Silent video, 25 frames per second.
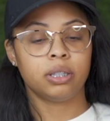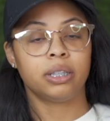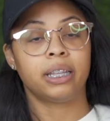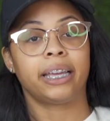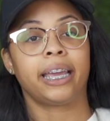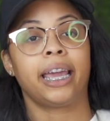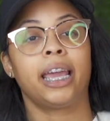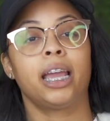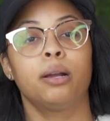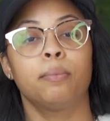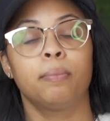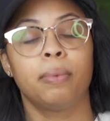The
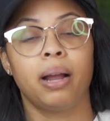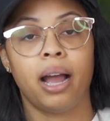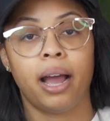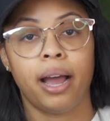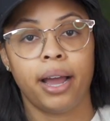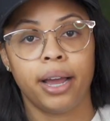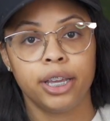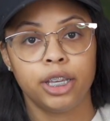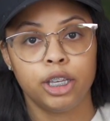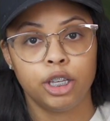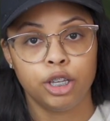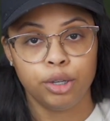camera
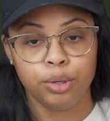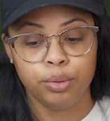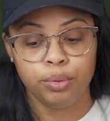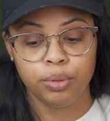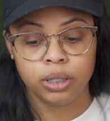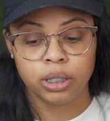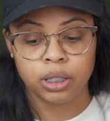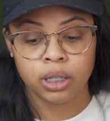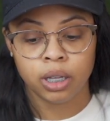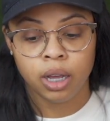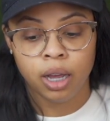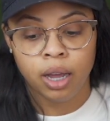I
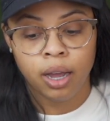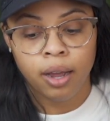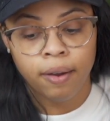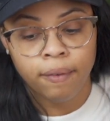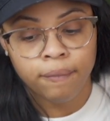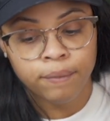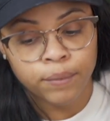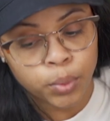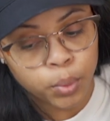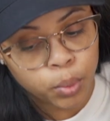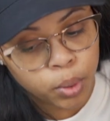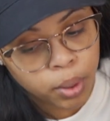use
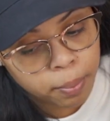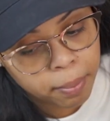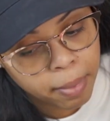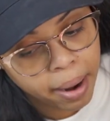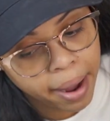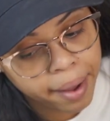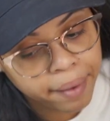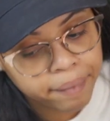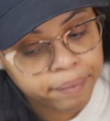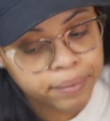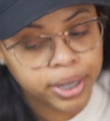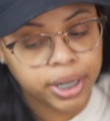for
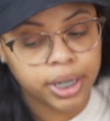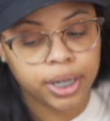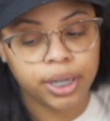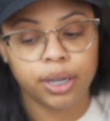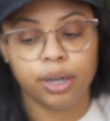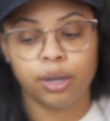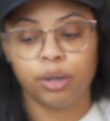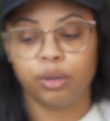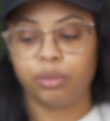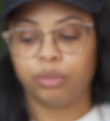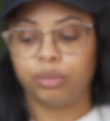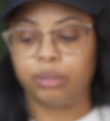my
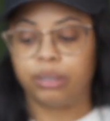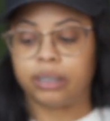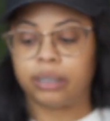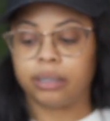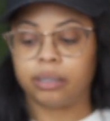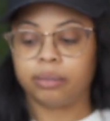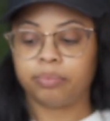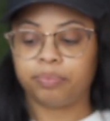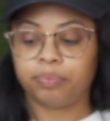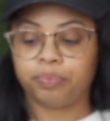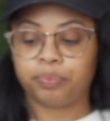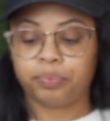videos
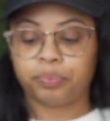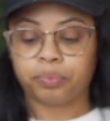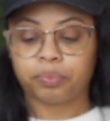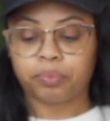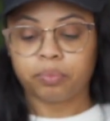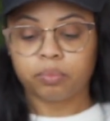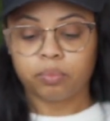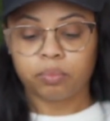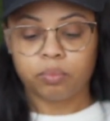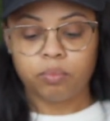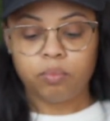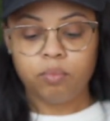
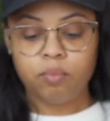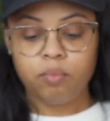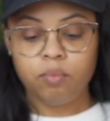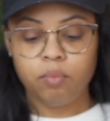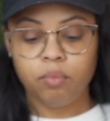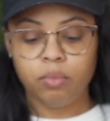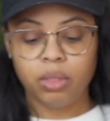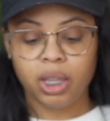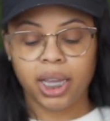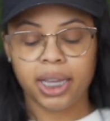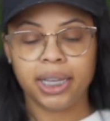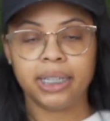
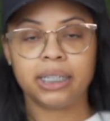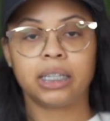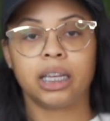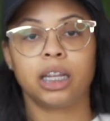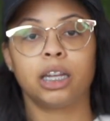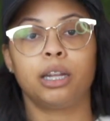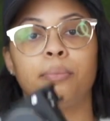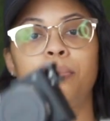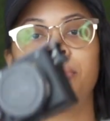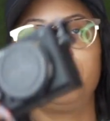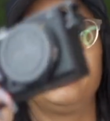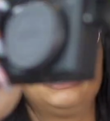is
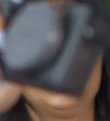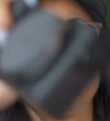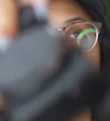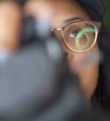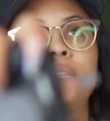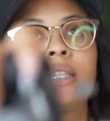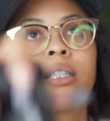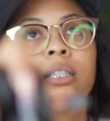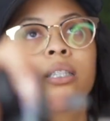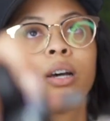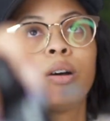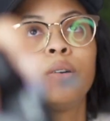going to be this
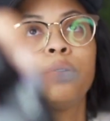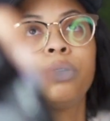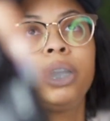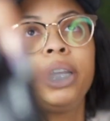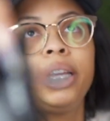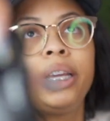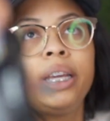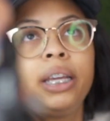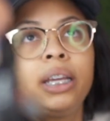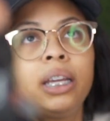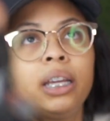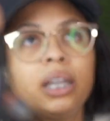
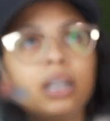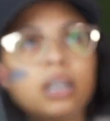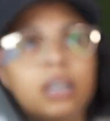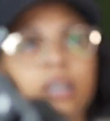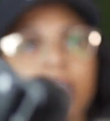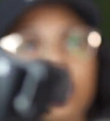Sony